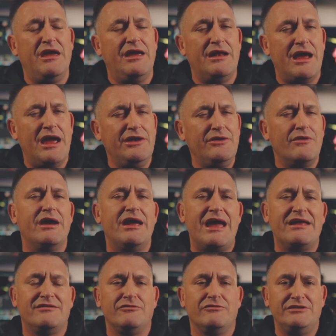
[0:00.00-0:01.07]
And I knew I
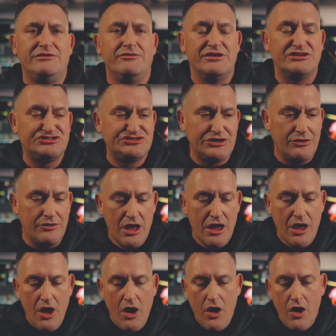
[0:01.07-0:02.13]
had to redo this. So
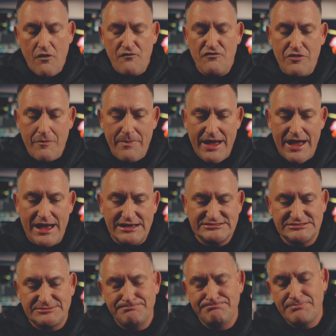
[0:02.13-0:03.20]
over the
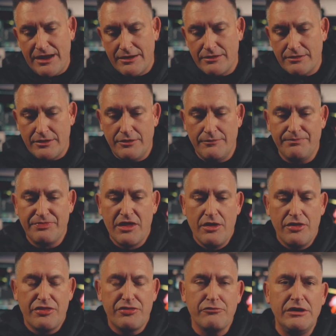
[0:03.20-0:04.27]
past, I don't know,
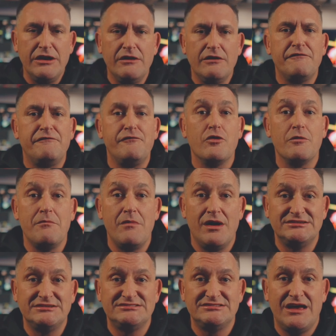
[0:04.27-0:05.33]
three to four
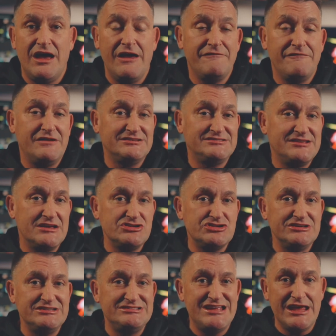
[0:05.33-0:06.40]
months, I've
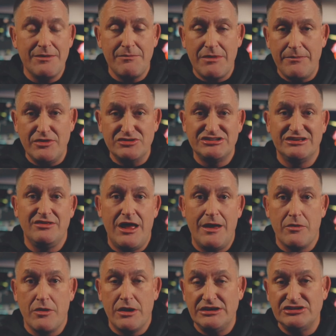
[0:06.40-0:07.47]
essentially taken my music
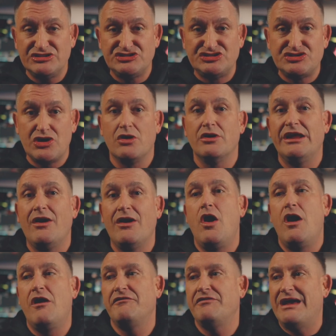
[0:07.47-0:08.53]
library, starting
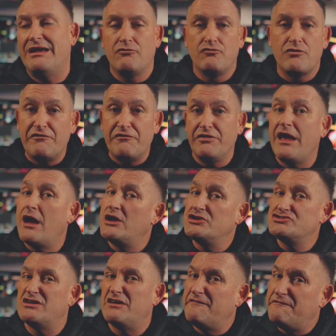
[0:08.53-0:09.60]
off at roughly one
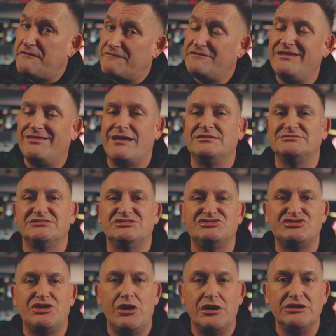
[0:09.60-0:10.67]
hundred fifty thousand
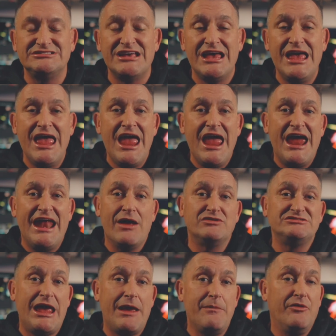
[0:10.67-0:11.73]
songs, and I
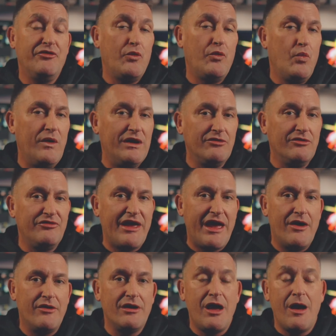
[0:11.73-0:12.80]
was able to whittle
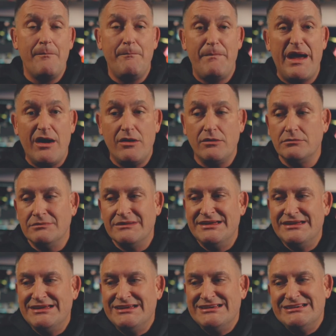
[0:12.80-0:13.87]
down about
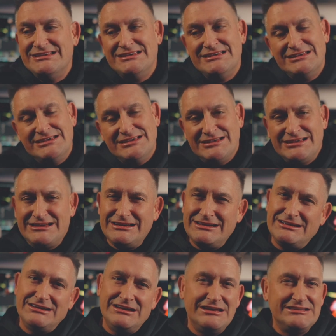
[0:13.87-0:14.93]

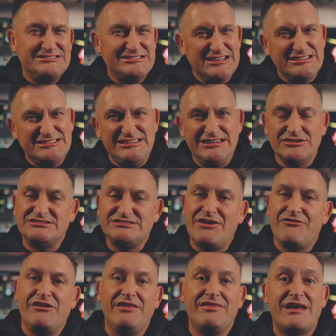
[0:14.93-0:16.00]
uh, sixty or
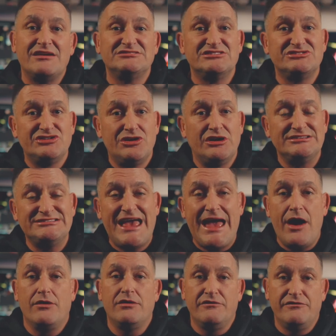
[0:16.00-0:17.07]
seventy thousand songs
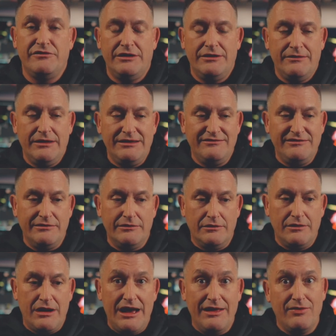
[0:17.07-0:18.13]
out of it
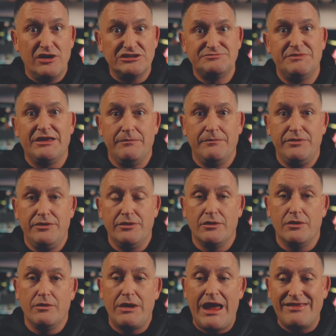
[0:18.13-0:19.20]
until I lost my
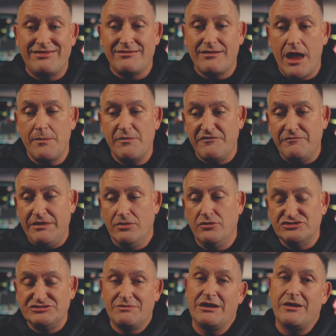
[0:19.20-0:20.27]
computer. At the time of me
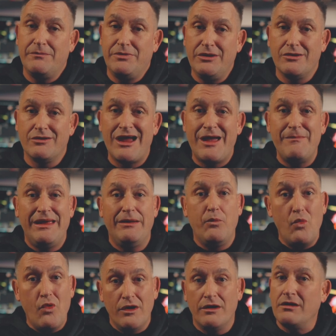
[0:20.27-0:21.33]
losing my computer, I
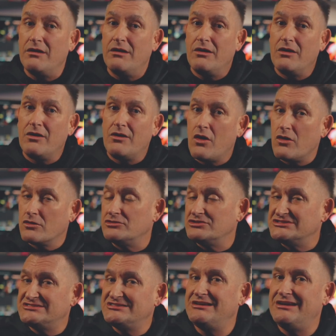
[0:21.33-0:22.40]
made one
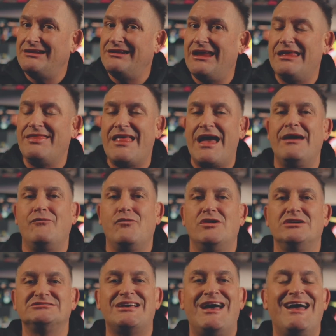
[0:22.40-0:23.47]
cardinal sin, and that
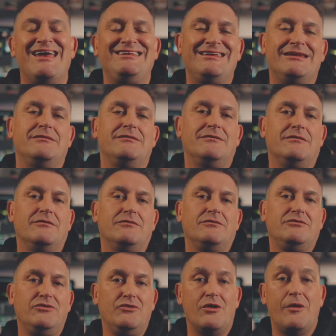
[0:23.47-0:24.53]
was I didn't
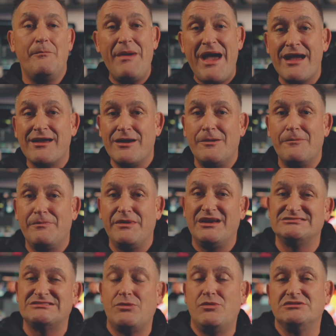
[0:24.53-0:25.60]
do a backup
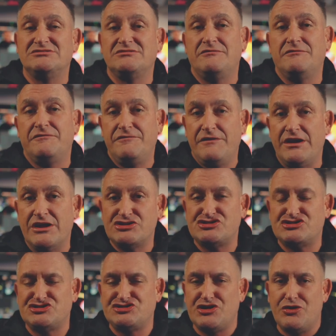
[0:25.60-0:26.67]
because I wasn't
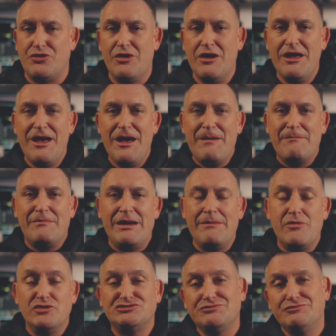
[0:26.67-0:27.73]
finished. So
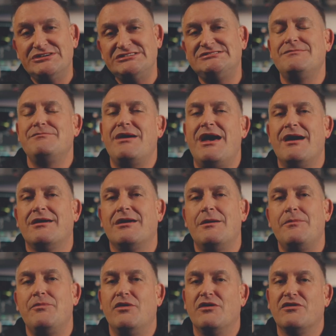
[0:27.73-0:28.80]
my most recent
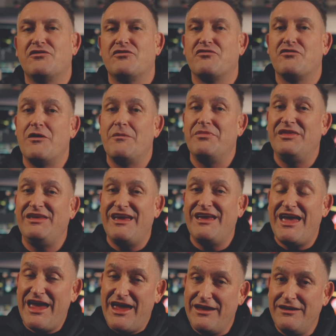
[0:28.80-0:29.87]
backup was from the
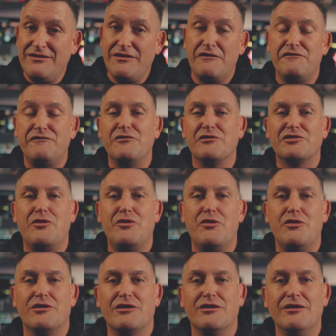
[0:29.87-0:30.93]
end of fourth
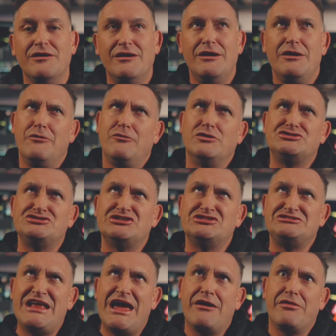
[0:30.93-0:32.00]
quarter, which
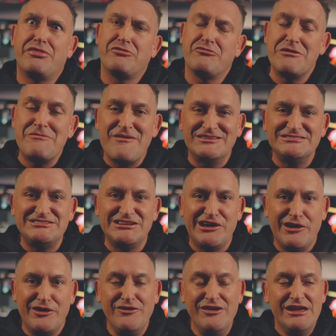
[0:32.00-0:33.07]
is now three months
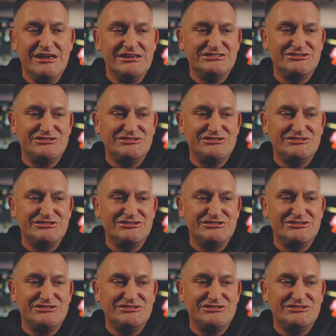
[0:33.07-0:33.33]
ago.